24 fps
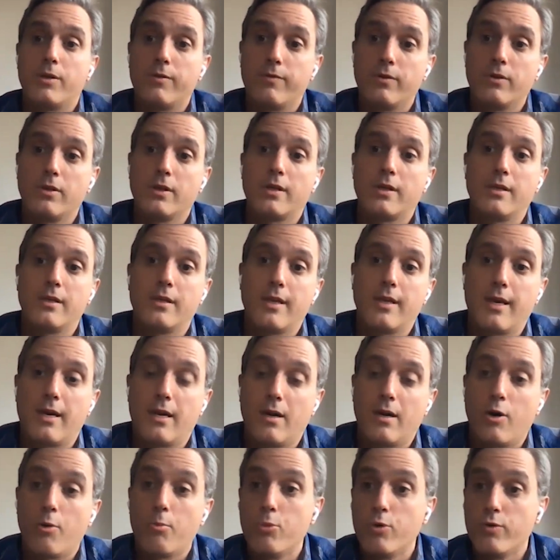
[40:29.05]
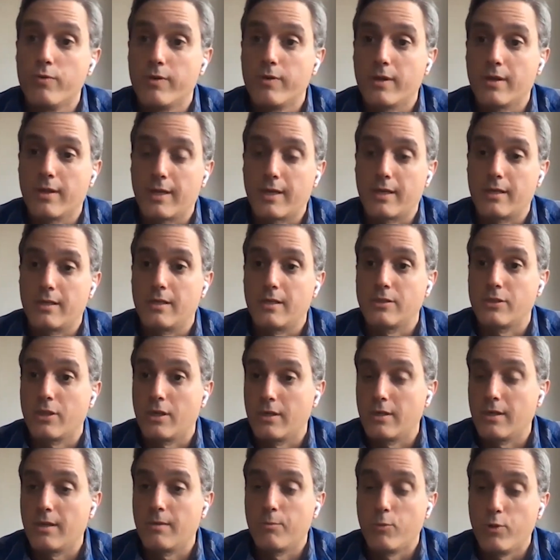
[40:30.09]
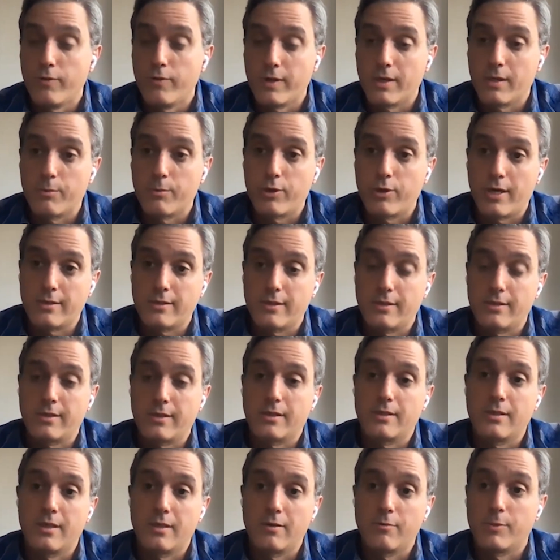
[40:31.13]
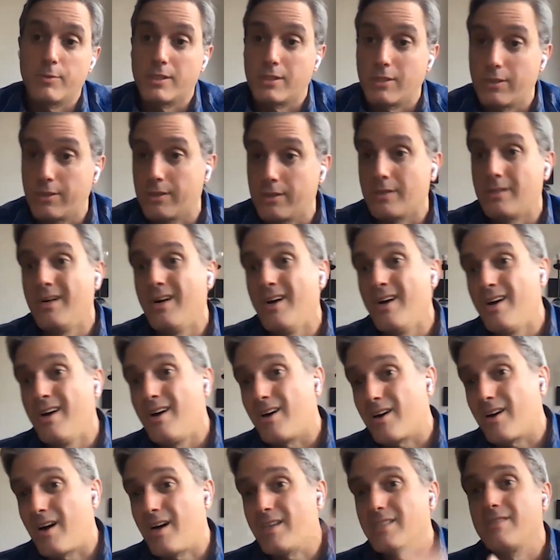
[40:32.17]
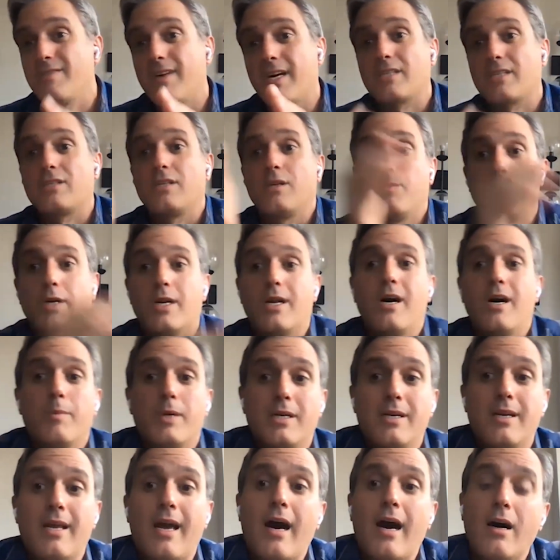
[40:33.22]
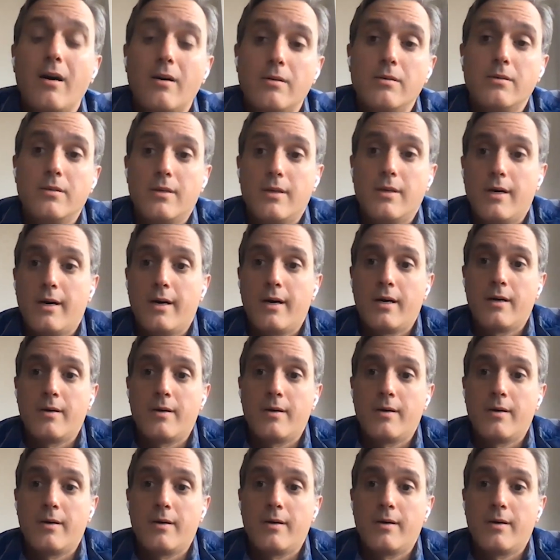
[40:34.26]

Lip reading: But if you look at moving like a ton, moving and processing a ton of material, costs have actually been coming down